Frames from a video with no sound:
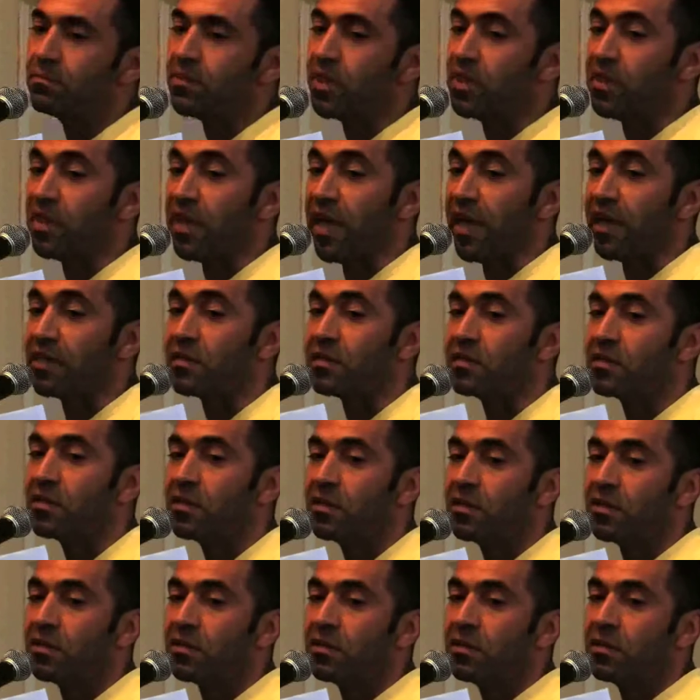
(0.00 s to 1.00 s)
In the end,
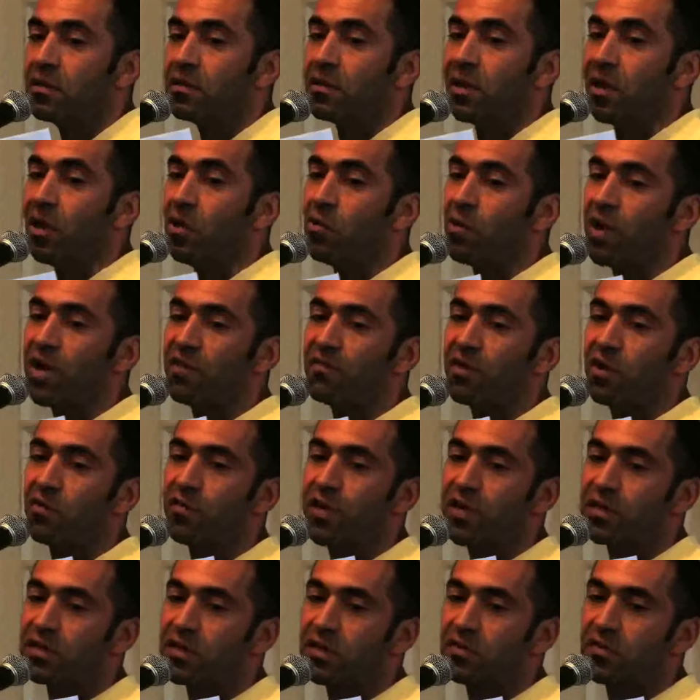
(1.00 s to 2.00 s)
the low
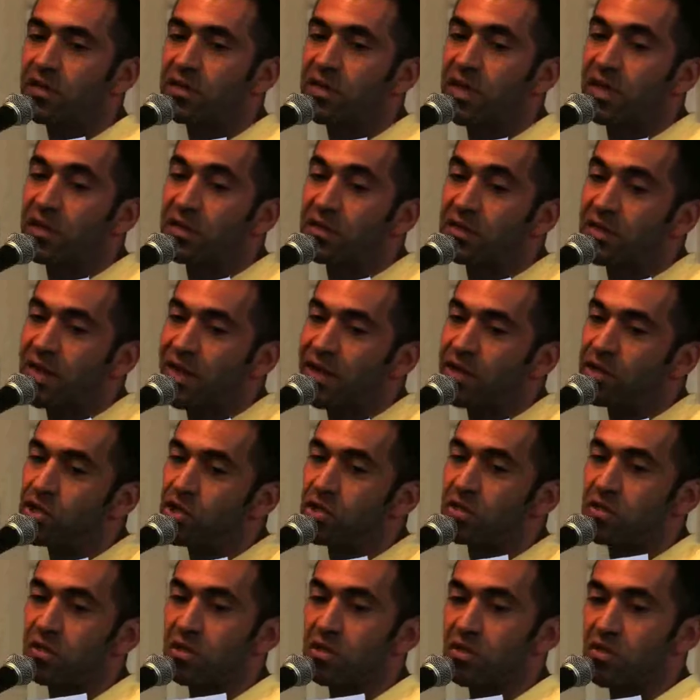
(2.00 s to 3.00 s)
level of activity and
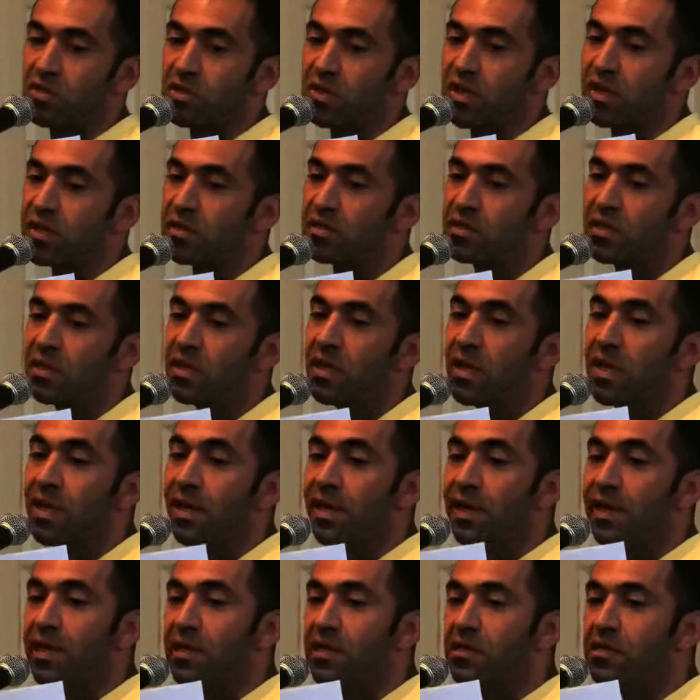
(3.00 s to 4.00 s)
intelligence in society
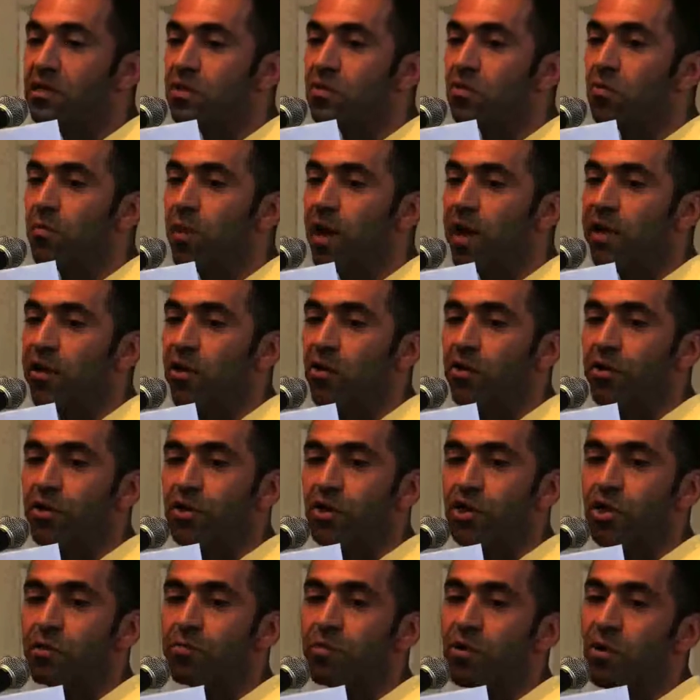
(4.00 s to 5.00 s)
leads to my
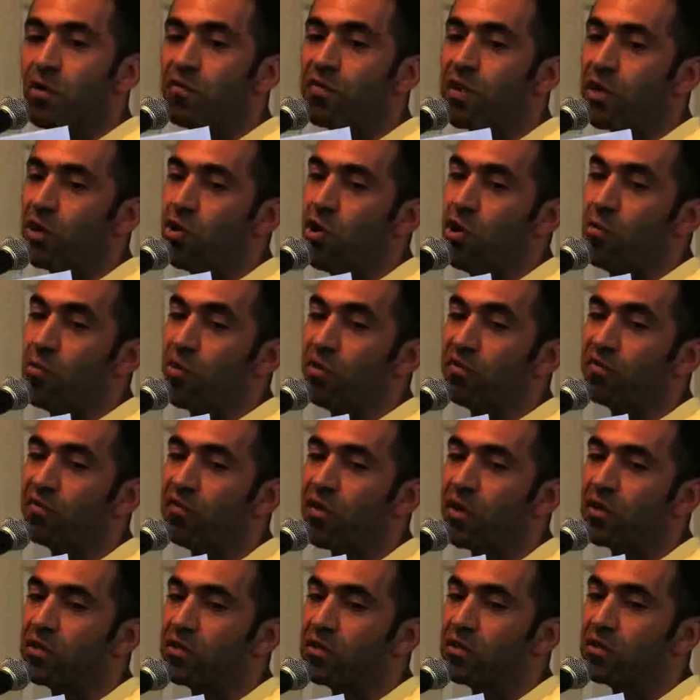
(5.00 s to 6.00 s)
ownership of the common
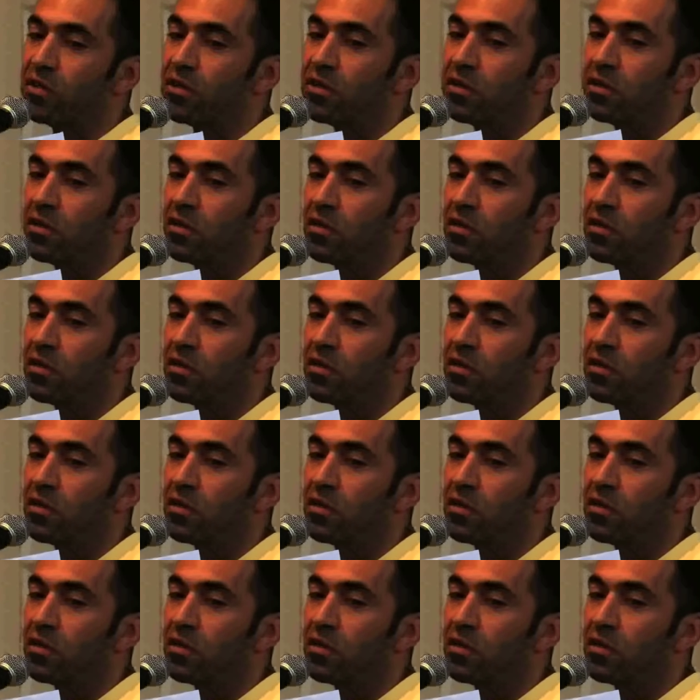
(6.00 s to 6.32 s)
fund.